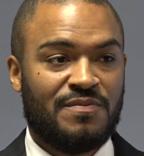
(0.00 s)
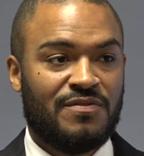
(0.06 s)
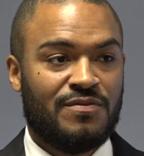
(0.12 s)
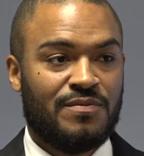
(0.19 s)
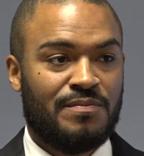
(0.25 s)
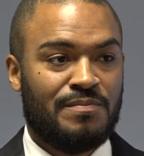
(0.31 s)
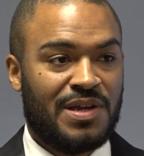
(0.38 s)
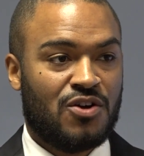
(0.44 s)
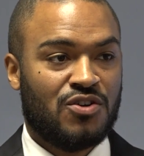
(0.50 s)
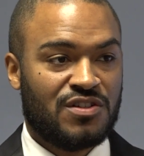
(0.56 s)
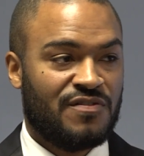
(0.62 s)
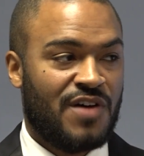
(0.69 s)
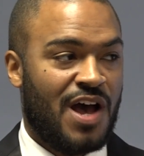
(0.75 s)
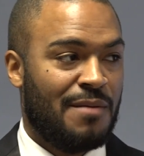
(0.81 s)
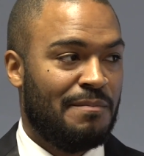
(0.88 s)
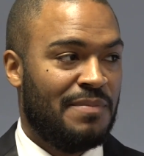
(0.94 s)
works
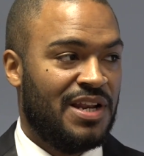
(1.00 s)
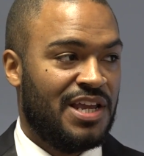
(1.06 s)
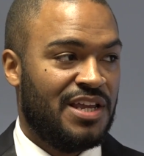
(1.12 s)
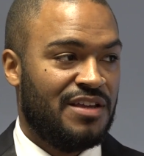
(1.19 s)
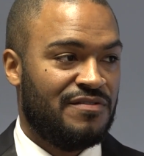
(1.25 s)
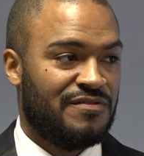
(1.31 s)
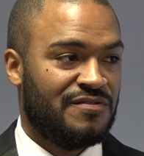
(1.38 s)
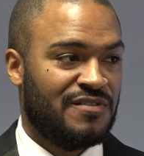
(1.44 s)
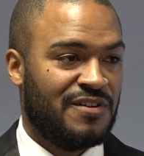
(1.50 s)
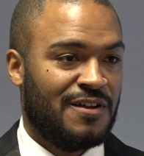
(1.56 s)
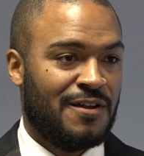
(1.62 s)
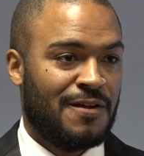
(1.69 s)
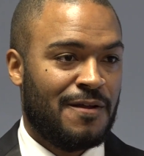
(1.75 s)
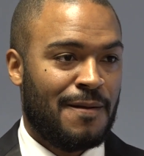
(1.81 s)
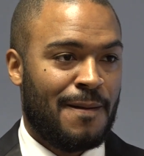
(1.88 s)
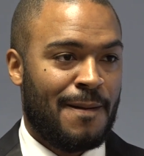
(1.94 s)
because of
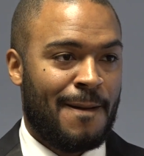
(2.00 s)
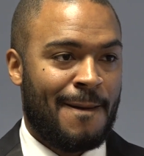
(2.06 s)
unbelief.